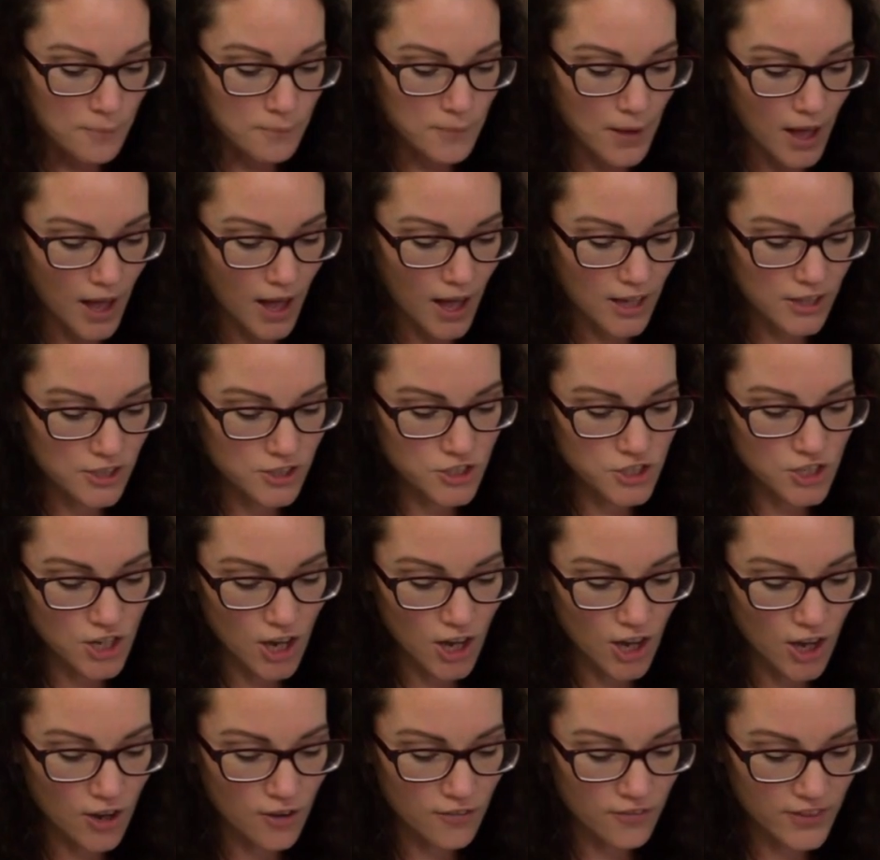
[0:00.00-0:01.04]

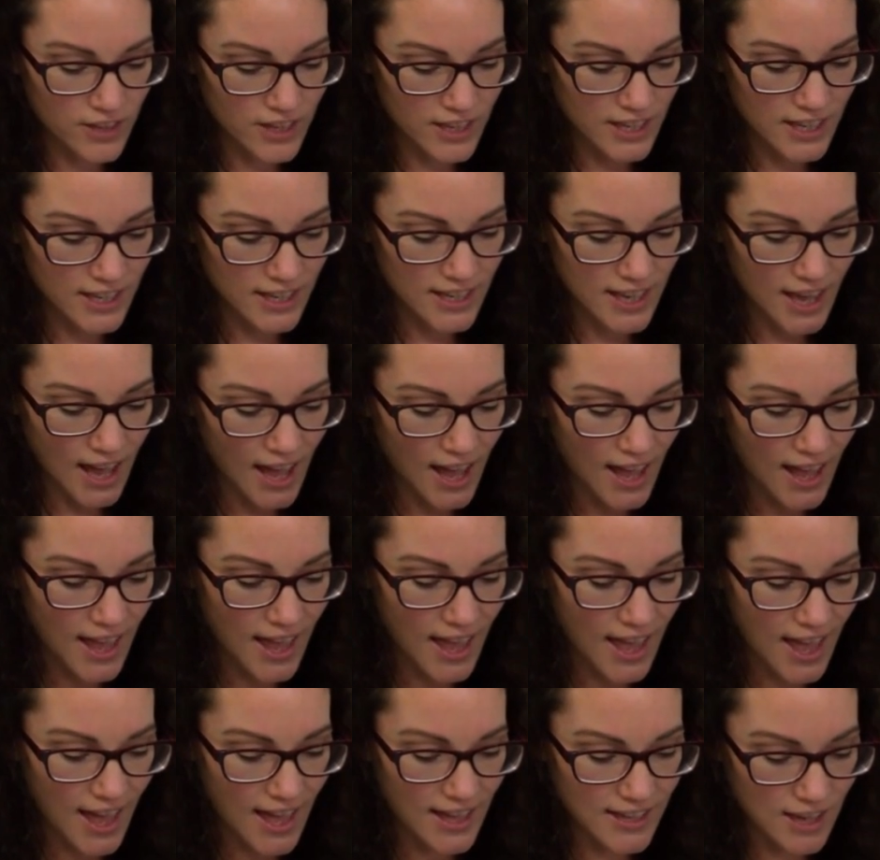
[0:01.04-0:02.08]
Pancho Villa
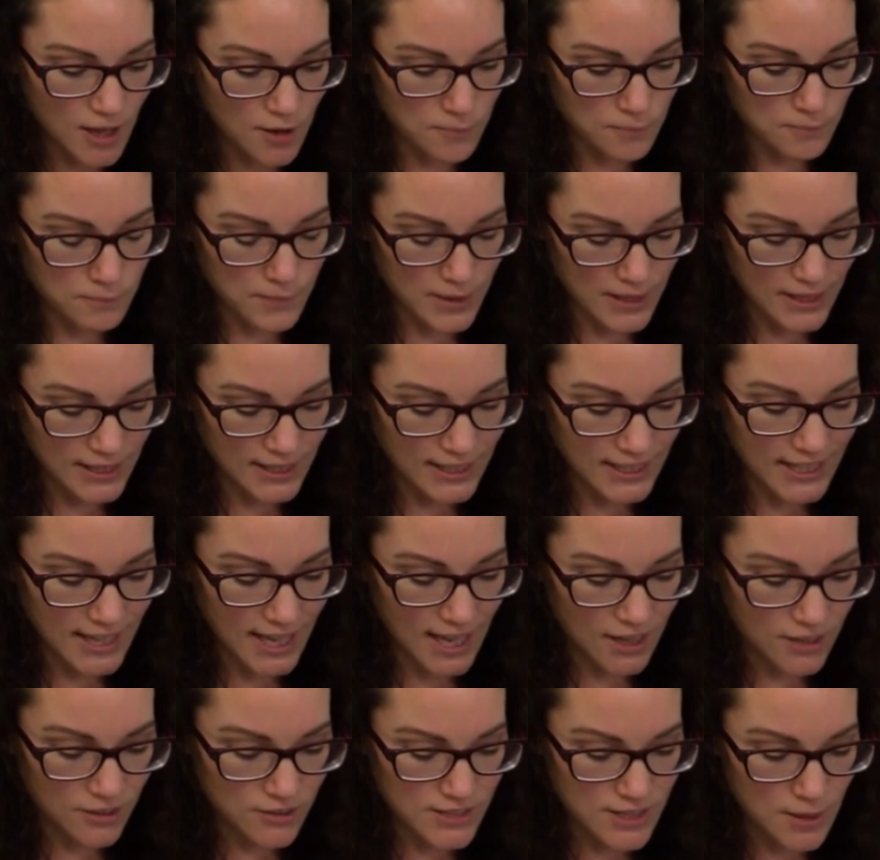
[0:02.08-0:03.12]
and
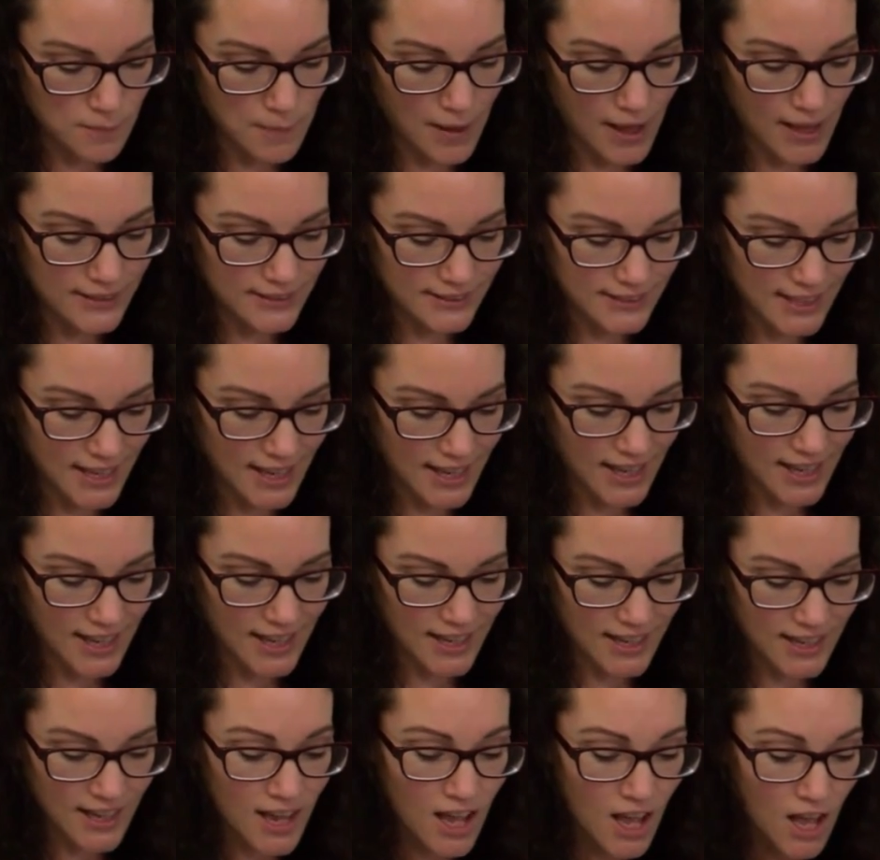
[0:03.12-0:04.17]
Emiliano
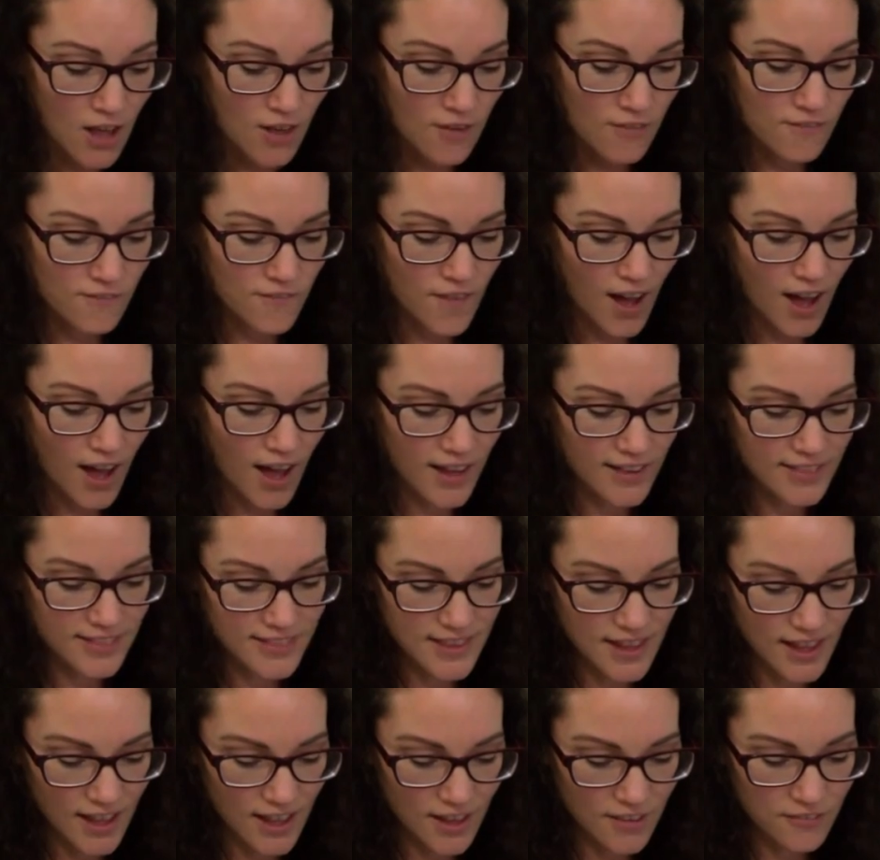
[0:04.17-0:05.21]
Zapata fought
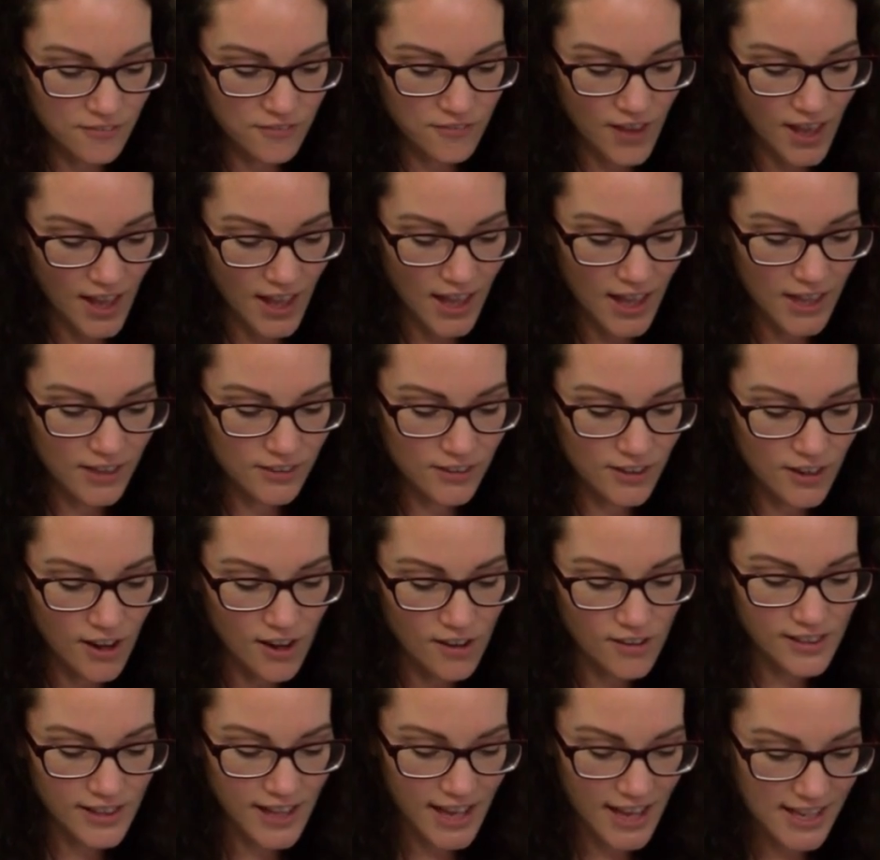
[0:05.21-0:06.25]
the
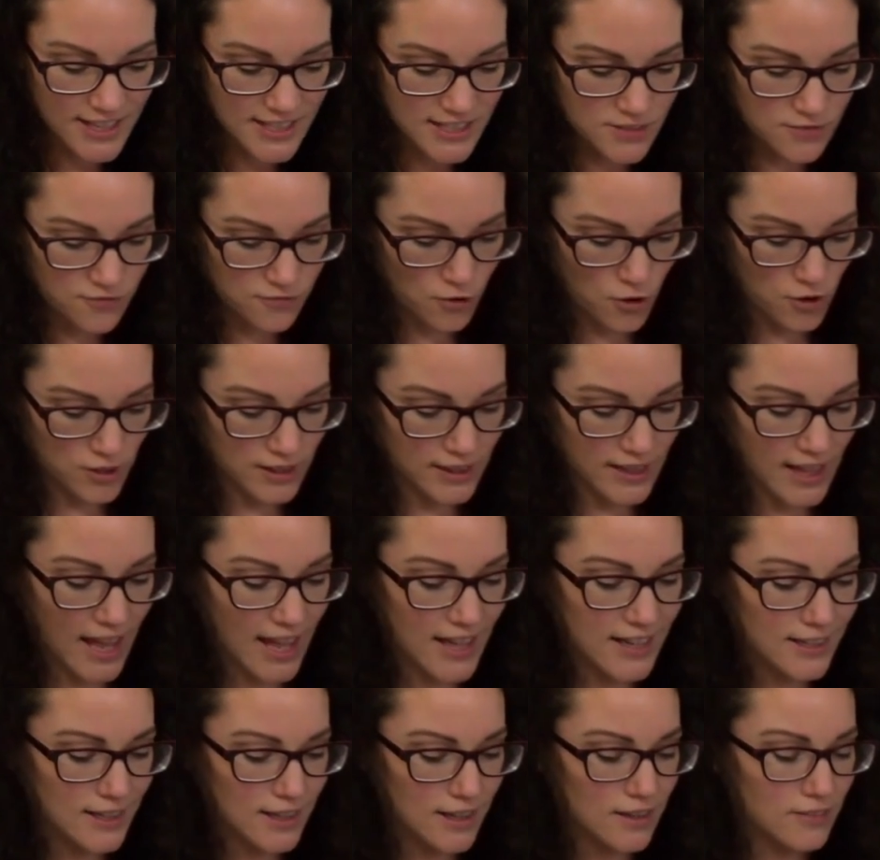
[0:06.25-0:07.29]
Federalists for the
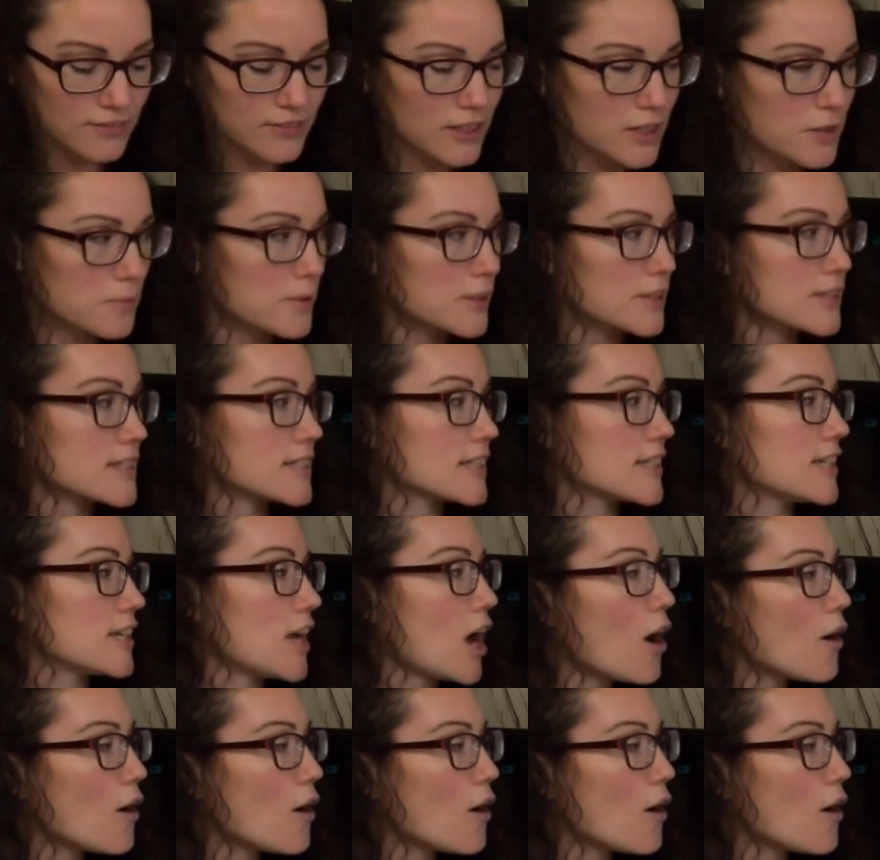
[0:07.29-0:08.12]
land of liberty.